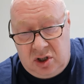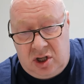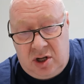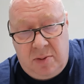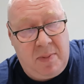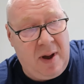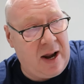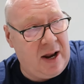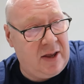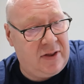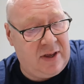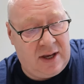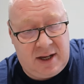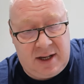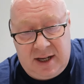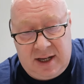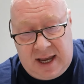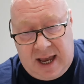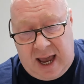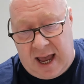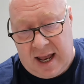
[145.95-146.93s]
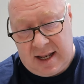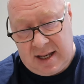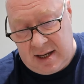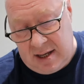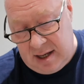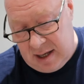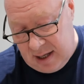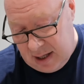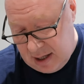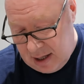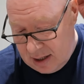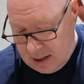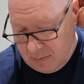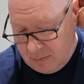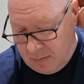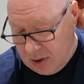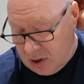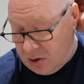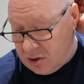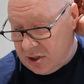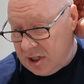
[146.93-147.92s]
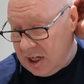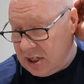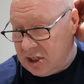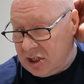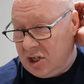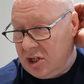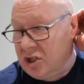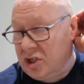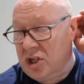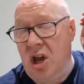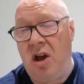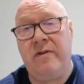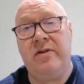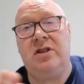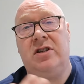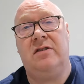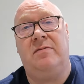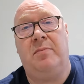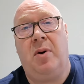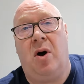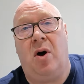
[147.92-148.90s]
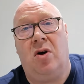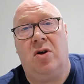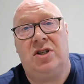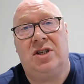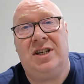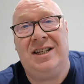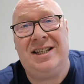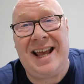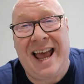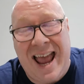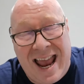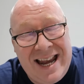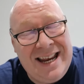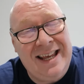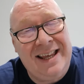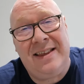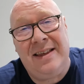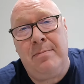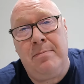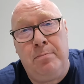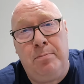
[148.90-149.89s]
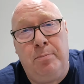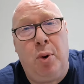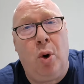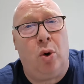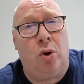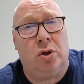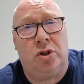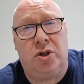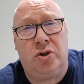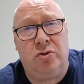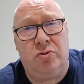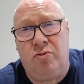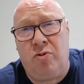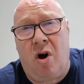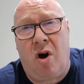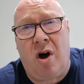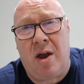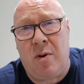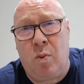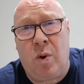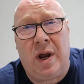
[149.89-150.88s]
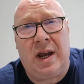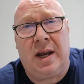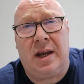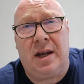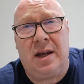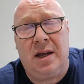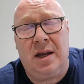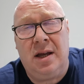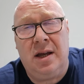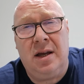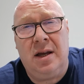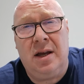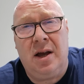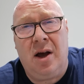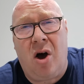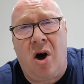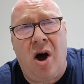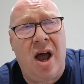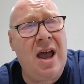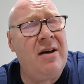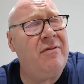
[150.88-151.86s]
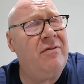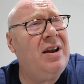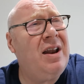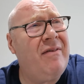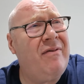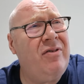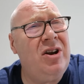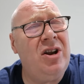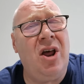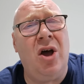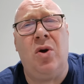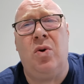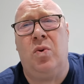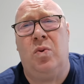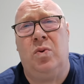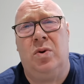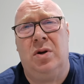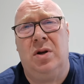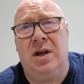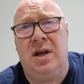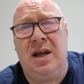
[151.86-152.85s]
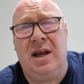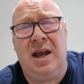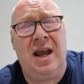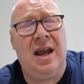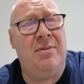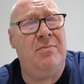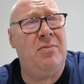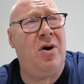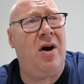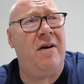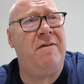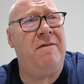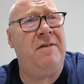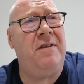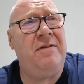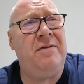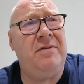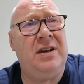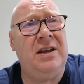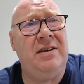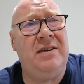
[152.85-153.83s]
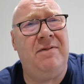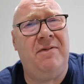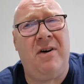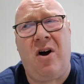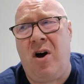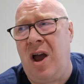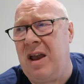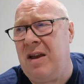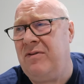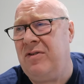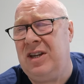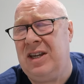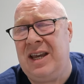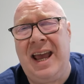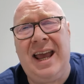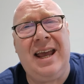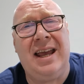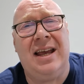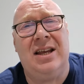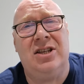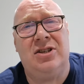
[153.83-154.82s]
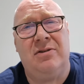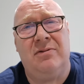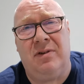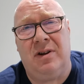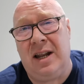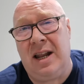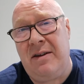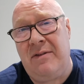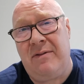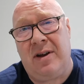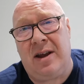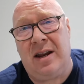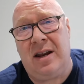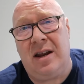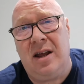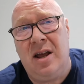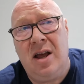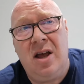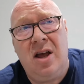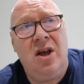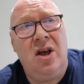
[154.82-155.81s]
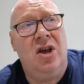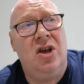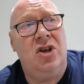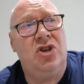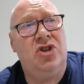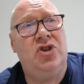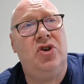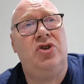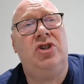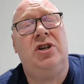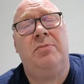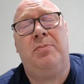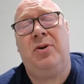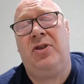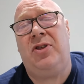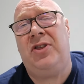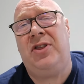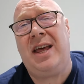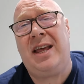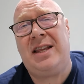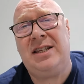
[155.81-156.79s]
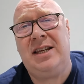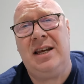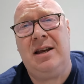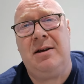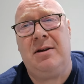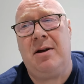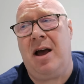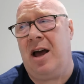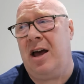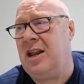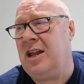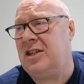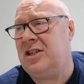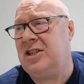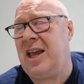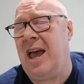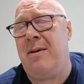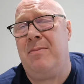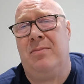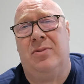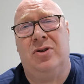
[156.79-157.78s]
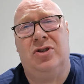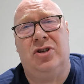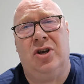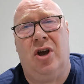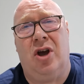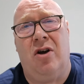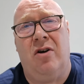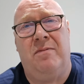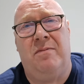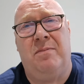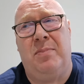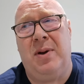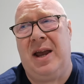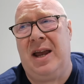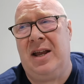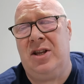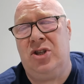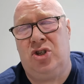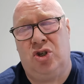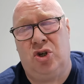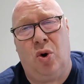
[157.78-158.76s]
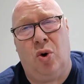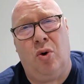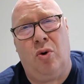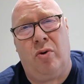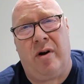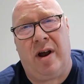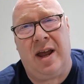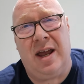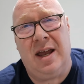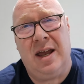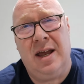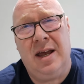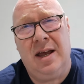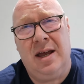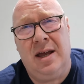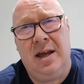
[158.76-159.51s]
she better think again. Because this Conservative Party is anything but right wing. I have never known in my 55 years of living such a pathetic an attempt of being Tory.